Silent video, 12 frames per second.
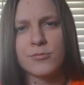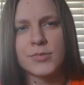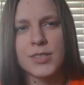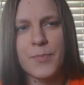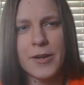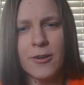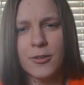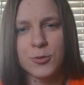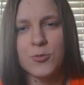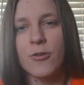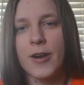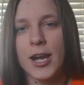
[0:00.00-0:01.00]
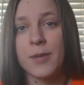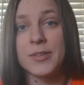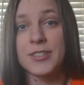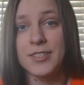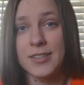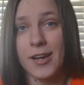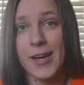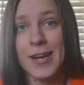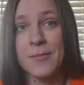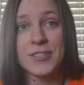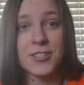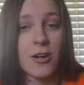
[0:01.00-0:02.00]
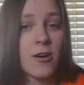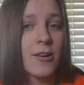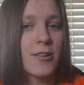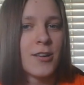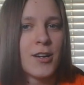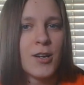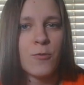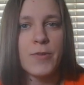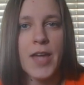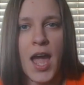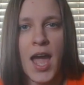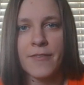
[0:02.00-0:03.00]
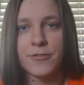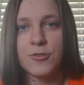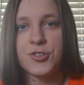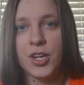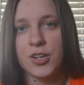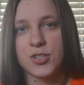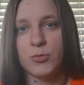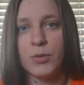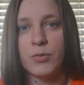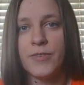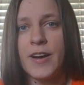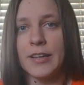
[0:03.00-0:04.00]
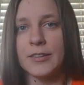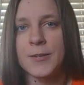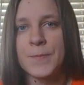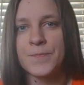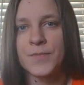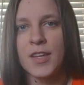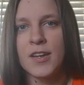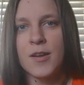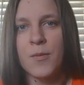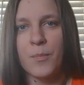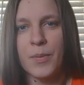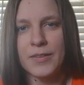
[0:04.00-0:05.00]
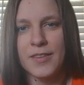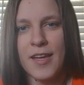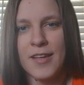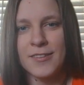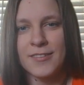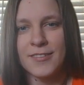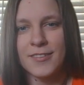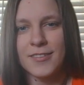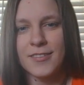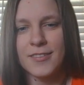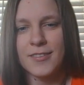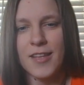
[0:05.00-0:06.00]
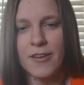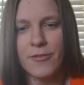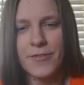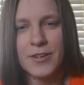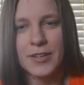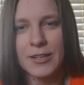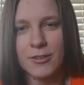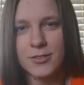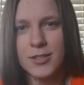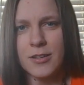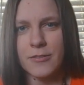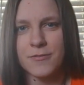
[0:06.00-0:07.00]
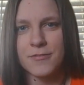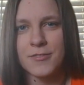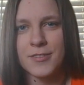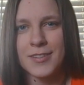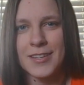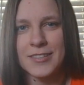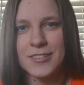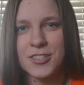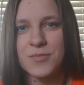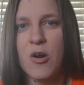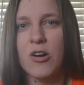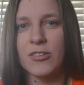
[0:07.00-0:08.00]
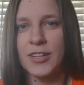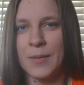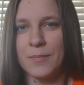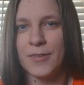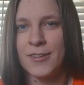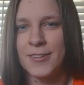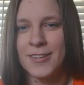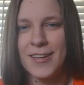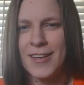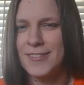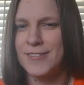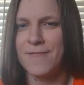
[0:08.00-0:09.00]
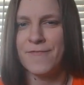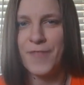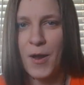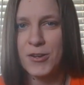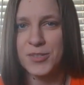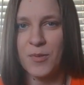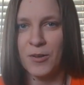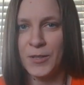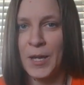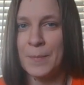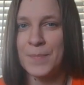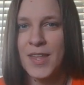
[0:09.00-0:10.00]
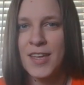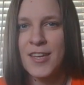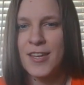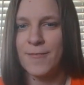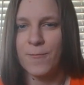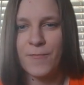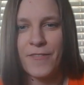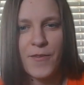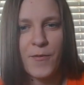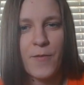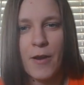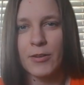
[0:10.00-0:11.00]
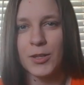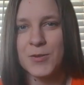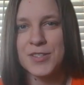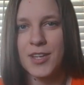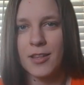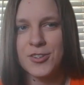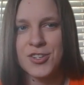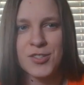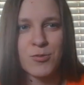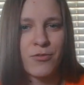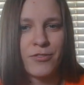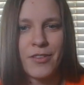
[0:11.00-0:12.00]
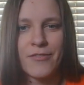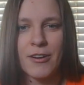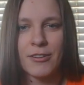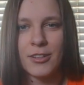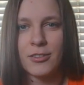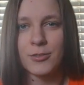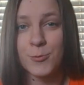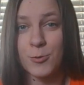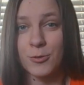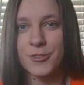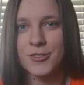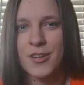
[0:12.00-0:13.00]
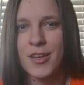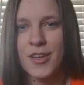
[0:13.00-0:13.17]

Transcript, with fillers: Depending on who our enemies are, we have to change the way we fight. But then, everything here on Earth, it's a small game. It's a very small game. for very low intelligence with very little rules.